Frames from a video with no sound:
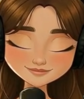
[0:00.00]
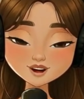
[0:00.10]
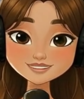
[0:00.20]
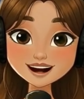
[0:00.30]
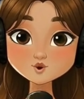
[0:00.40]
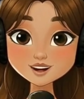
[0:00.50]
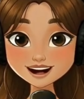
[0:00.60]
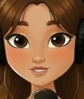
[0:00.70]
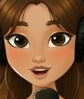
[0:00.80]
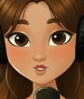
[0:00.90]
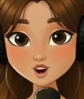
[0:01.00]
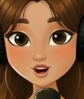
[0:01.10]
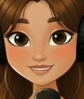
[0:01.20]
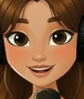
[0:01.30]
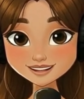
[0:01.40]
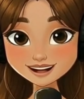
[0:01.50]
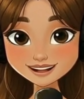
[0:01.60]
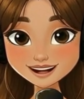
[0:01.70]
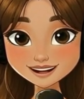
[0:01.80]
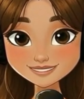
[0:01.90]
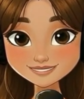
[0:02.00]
They relocated to another city.